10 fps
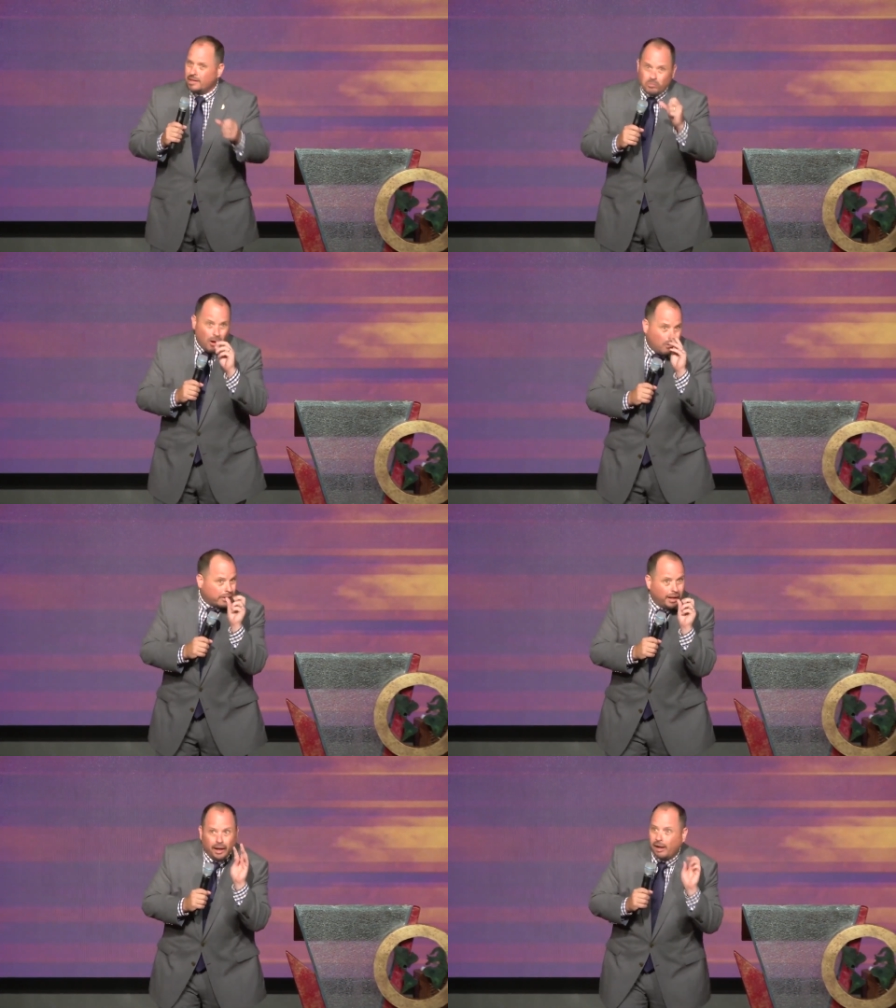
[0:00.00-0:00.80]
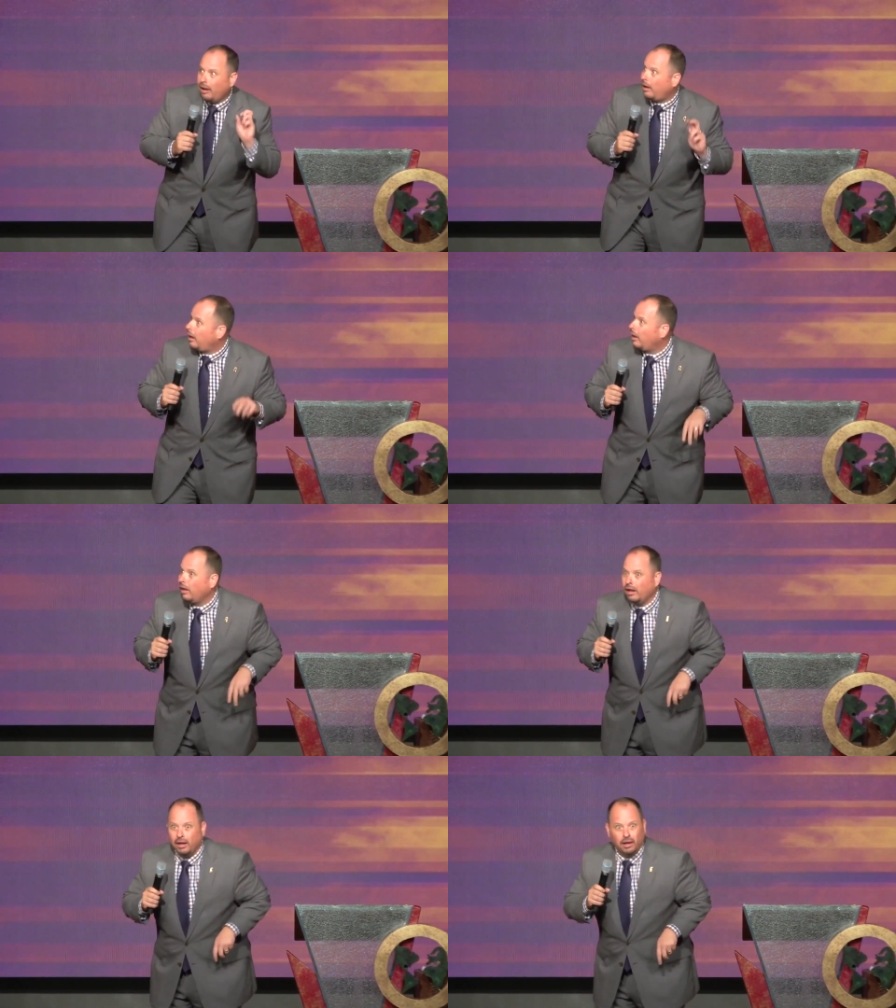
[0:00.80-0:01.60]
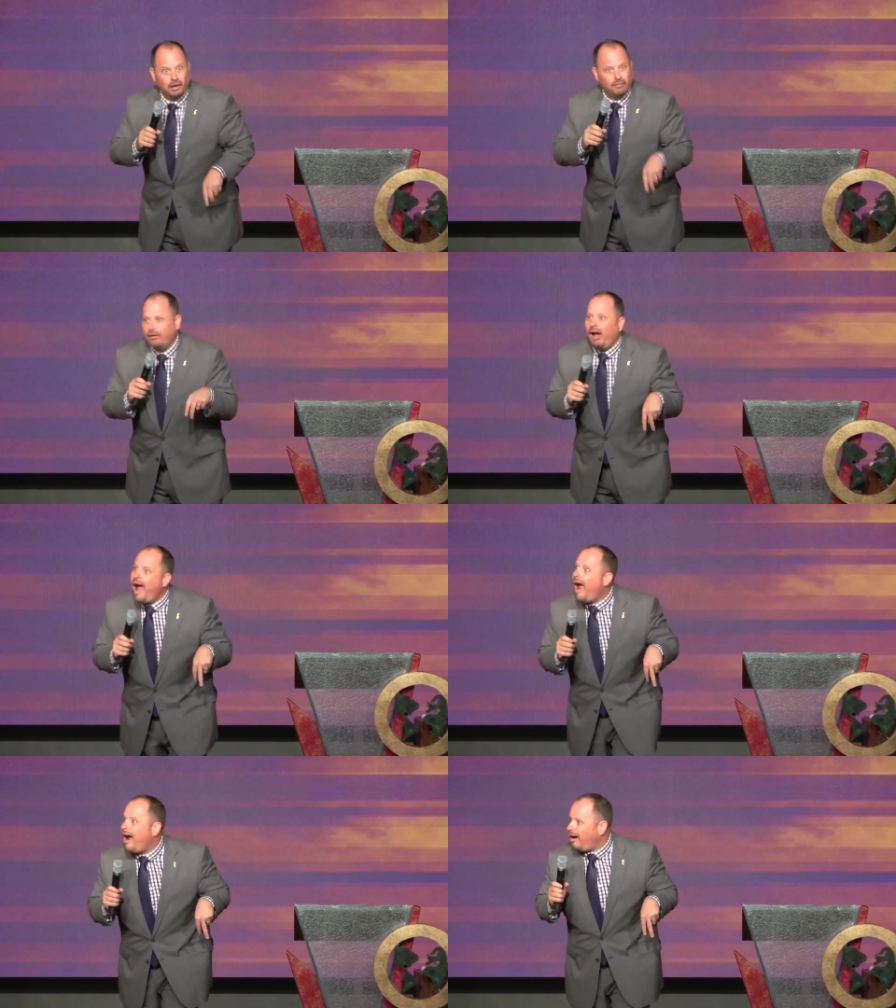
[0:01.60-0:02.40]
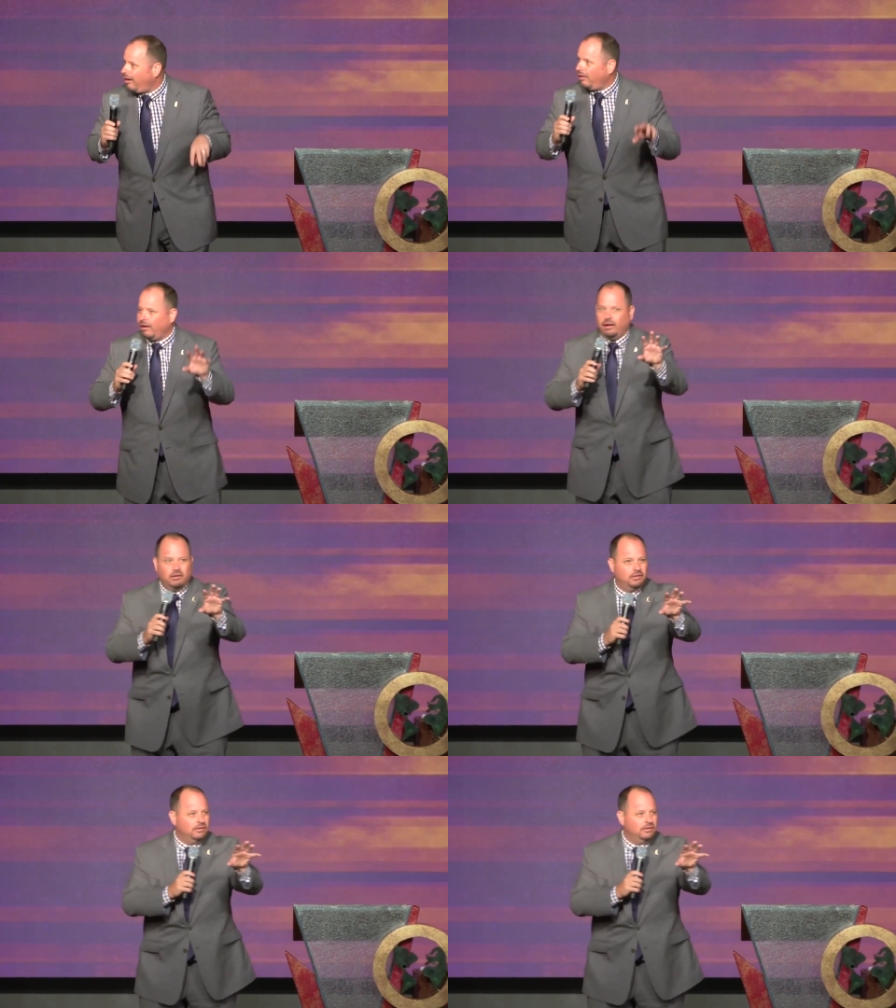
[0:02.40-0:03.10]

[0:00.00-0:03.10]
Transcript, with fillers: Smoking. Rawr!